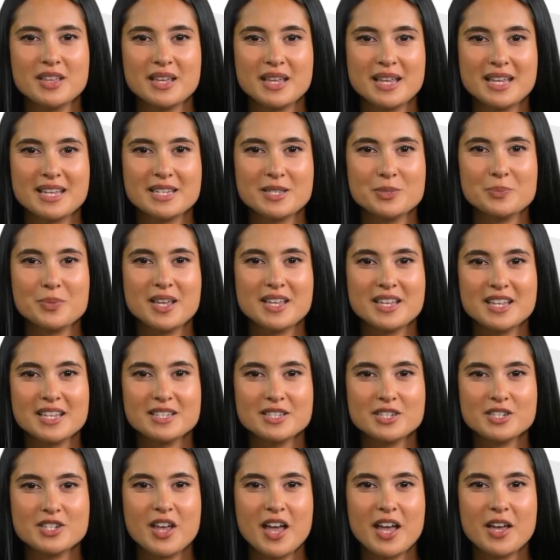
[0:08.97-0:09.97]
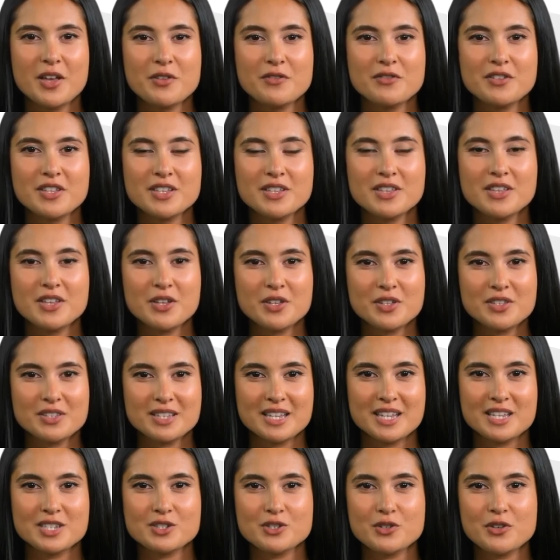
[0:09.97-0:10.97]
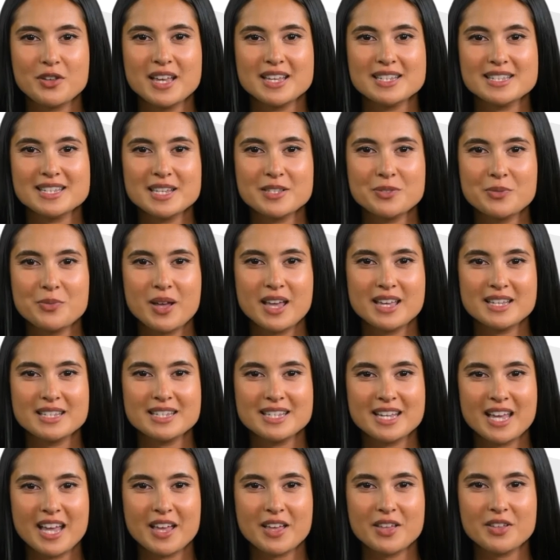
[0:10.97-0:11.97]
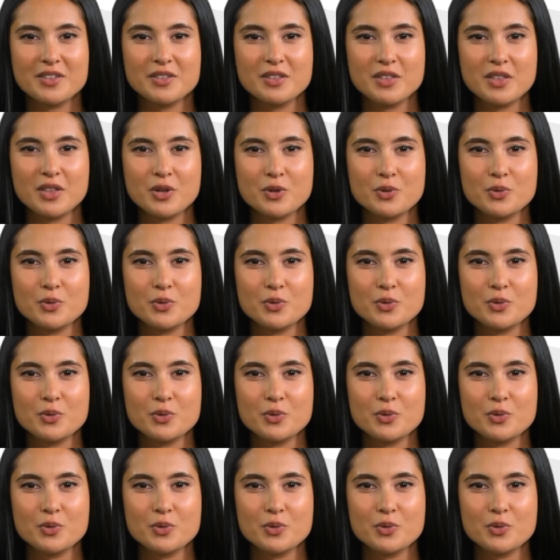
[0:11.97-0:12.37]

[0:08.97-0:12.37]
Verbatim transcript: he spent his childhood years in a transient lifestyle,